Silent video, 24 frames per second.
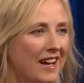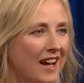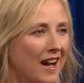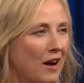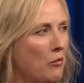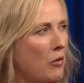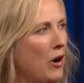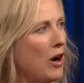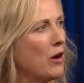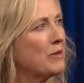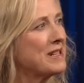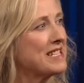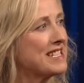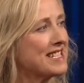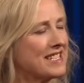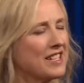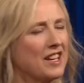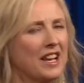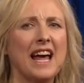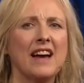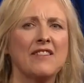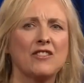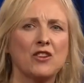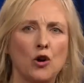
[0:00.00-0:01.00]
And while we
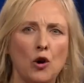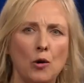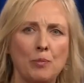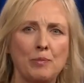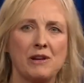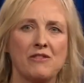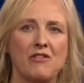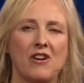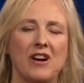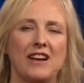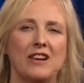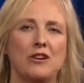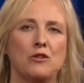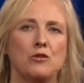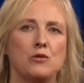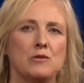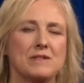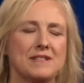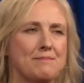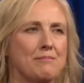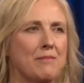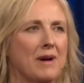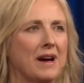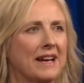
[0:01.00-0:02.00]
still have copyright
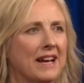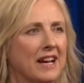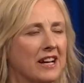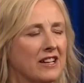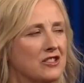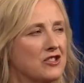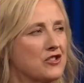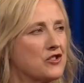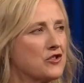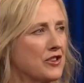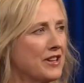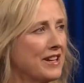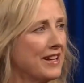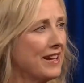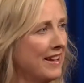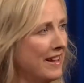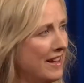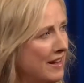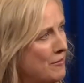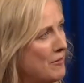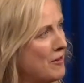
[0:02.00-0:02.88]
laws in my country,